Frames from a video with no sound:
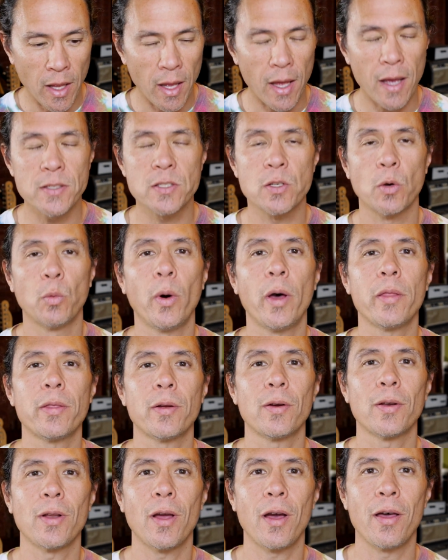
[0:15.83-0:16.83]
as to
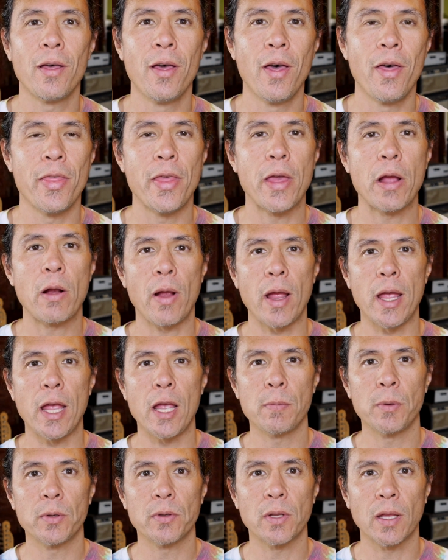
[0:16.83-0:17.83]
whether or not they are
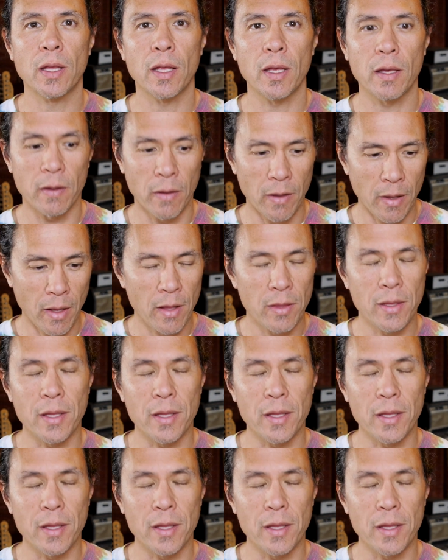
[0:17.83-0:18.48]
able to get